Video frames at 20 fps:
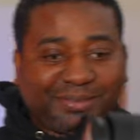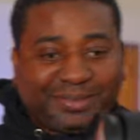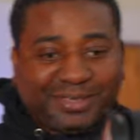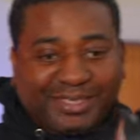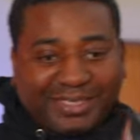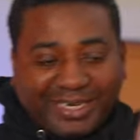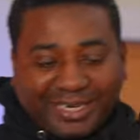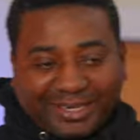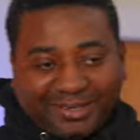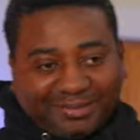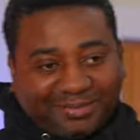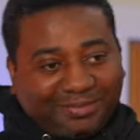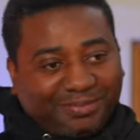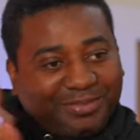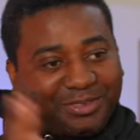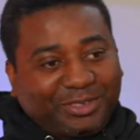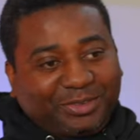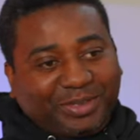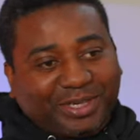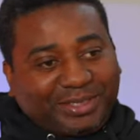Today,
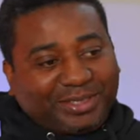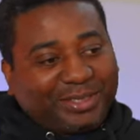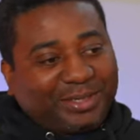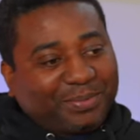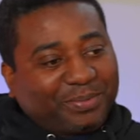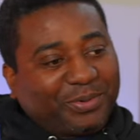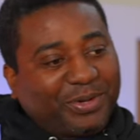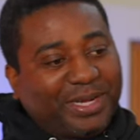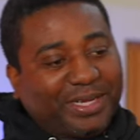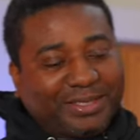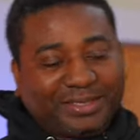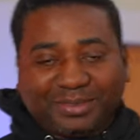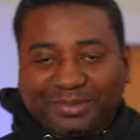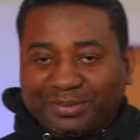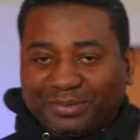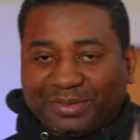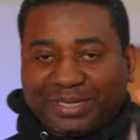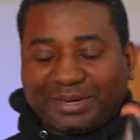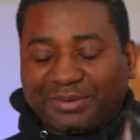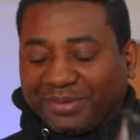straight to the point,
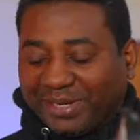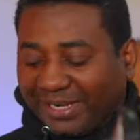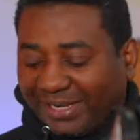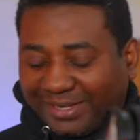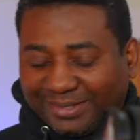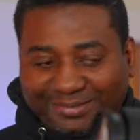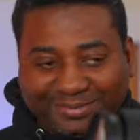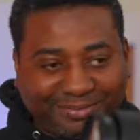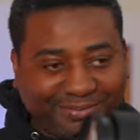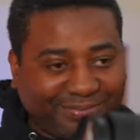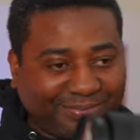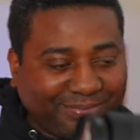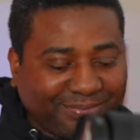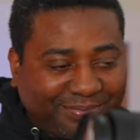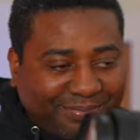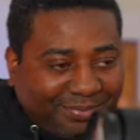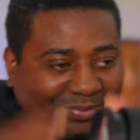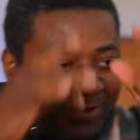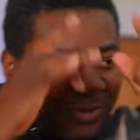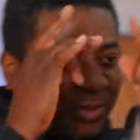we are rigging.
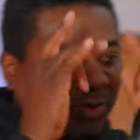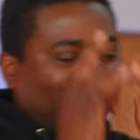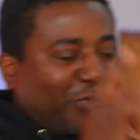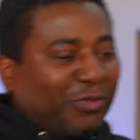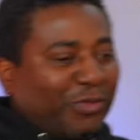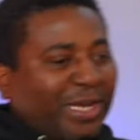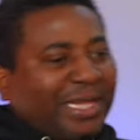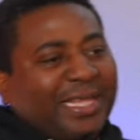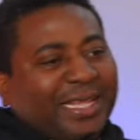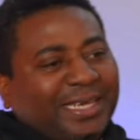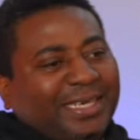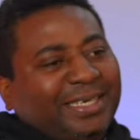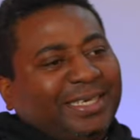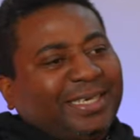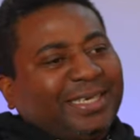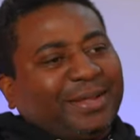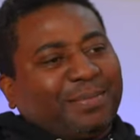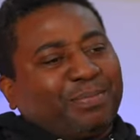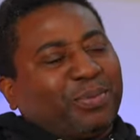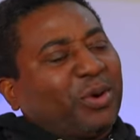
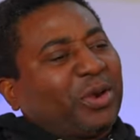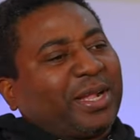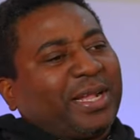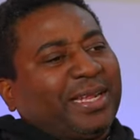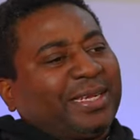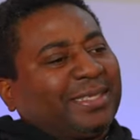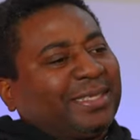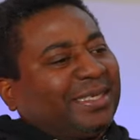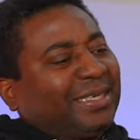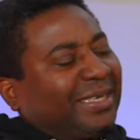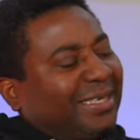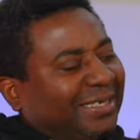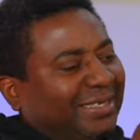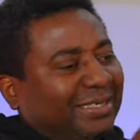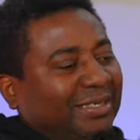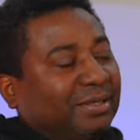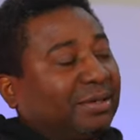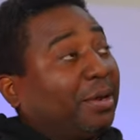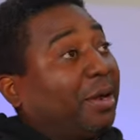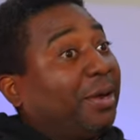Rigging the pocket,
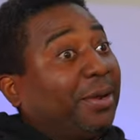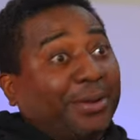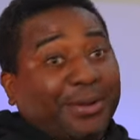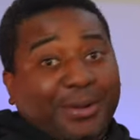oh